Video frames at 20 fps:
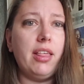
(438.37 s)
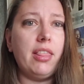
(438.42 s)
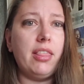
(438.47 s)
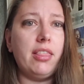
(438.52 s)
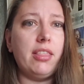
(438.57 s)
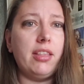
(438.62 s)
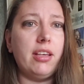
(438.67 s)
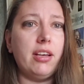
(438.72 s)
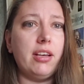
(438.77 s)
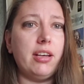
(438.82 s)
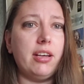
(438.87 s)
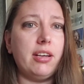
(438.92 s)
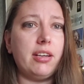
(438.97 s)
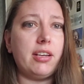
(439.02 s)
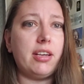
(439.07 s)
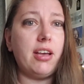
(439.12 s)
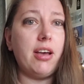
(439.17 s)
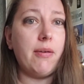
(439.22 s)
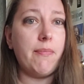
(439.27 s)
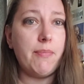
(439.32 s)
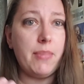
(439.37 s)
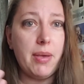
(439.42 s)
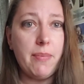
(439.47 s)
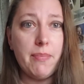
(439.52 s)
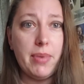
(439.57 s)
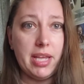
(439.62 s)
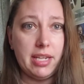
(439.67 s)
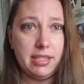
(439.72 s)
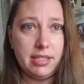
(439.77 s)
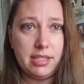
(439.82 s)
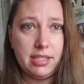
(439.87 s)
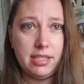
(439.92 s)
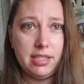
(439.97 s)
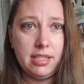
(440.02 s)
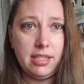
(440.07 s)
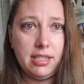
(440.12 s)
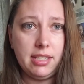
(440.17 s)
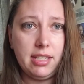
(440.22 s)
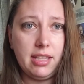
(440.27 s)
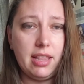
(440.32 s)
the commitment
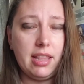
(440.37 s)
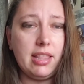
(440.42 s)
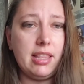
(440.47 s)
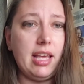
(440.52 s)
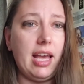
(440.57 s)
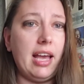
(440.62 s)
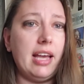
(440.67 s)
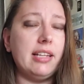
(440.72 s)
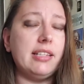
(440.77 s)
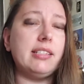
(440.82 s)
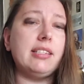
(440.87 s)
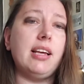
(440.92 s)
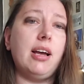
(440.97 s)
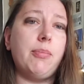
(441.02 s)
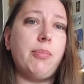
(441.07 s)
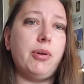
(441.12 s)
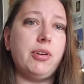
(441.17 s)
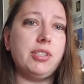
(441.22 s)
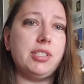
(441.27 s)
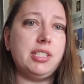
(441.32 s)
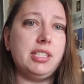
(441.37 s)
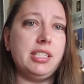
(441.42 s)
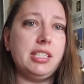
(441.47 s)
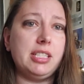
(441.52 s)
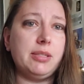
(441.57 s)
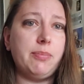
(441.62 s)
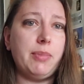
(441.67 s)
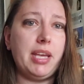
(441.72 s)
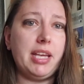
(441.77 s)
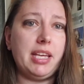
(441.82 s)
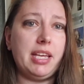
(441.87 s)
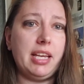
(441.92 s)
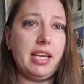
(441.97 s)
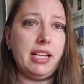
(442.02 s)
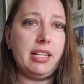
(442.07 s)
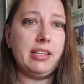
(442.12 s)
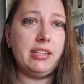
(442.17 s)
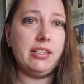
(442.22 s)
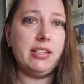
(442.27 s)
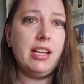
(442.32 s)
that a person is
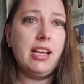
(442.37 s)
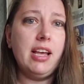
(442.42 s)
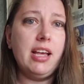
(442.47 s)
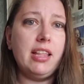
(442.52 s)
making,